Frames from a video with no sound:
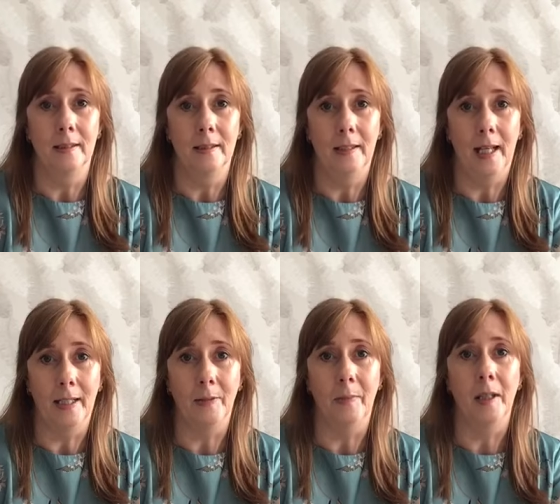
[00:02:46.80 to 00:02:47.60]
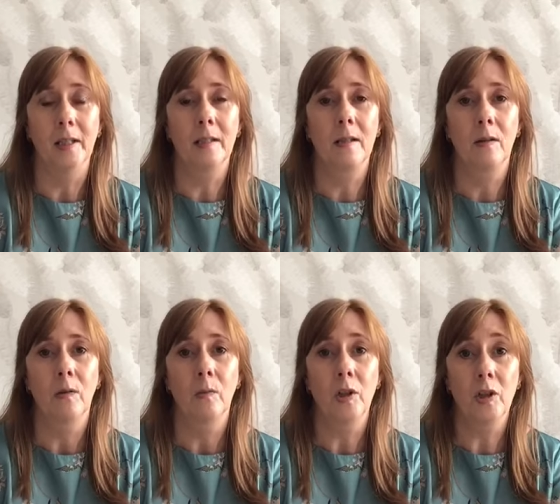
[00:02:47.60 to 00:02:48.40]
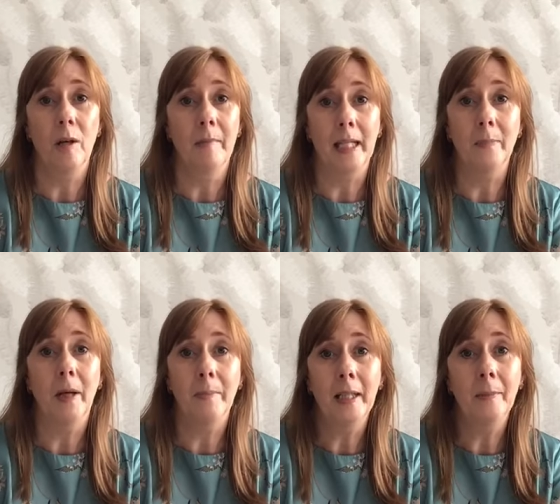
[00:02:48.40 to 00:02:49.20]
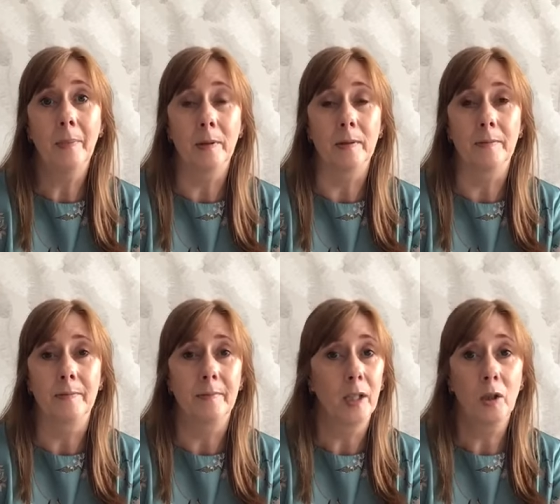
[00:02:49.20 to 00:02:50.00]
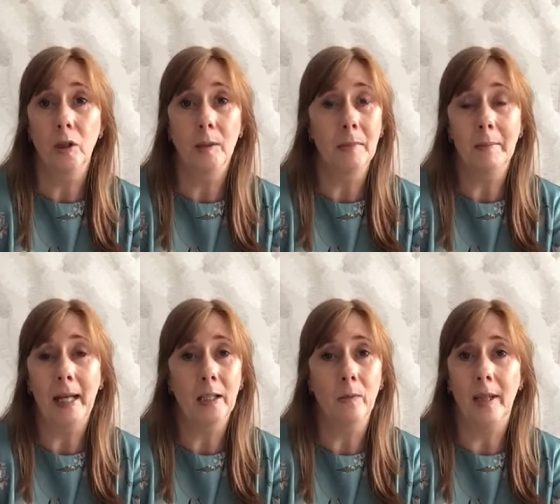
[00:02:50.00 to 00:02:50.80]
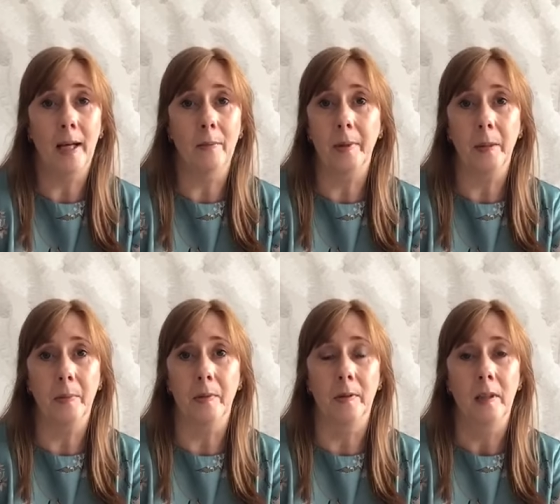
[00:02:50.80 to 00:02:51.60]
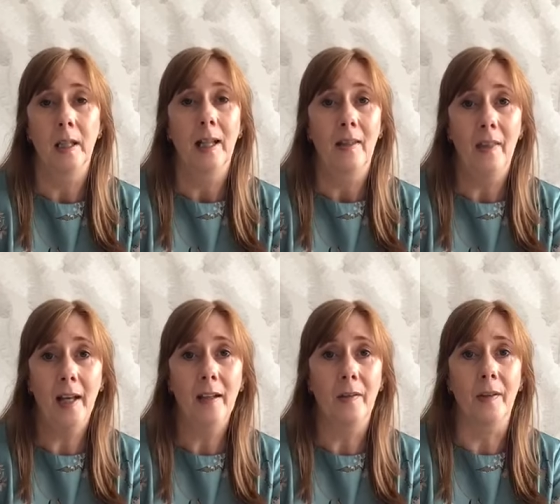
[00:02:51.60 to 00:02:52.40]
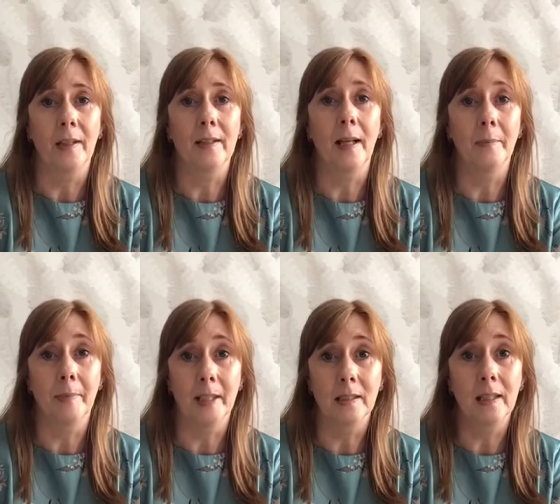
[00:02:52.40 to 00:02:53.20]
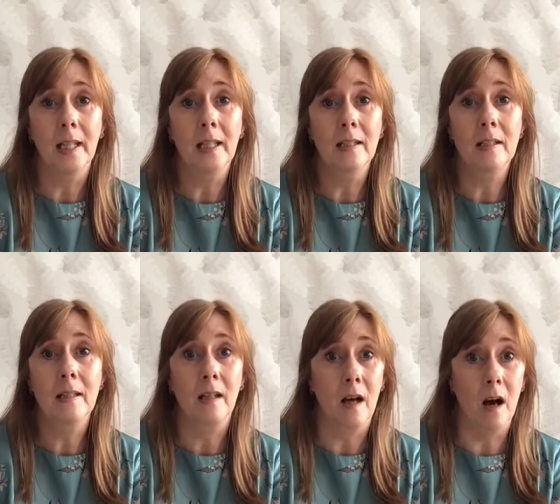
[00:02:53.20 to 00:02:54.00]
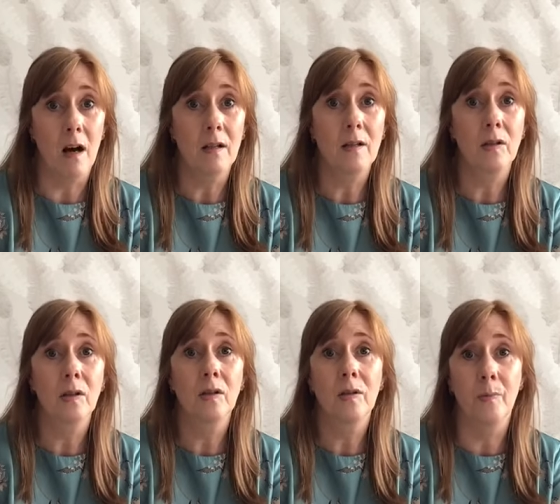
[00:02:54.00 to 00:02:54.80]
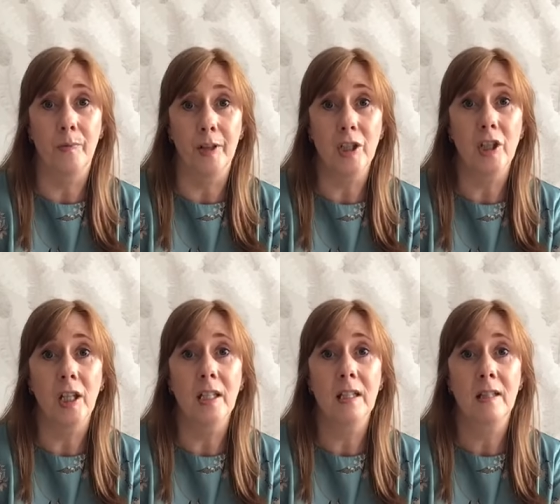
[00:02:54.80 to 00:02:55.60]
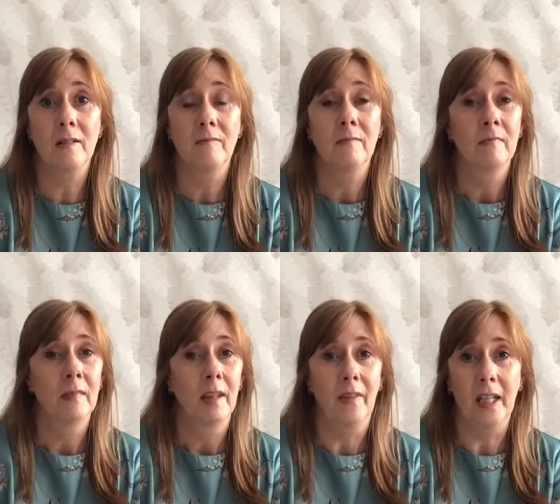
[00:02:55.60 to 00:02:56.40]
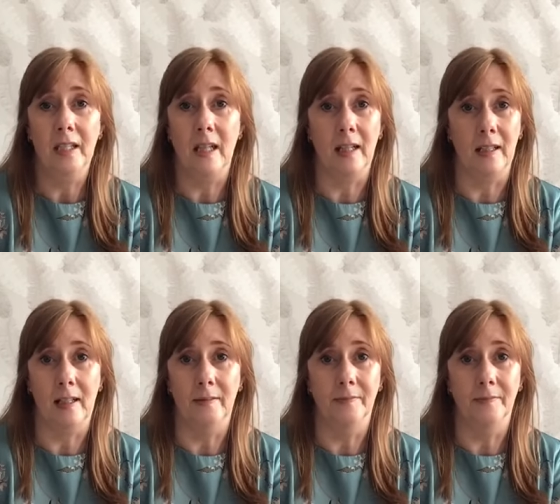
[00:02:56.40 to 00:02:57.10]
landmarks, which are made by people. Couldn't be made without people. They are things like buildings, castles, bridges, things like that.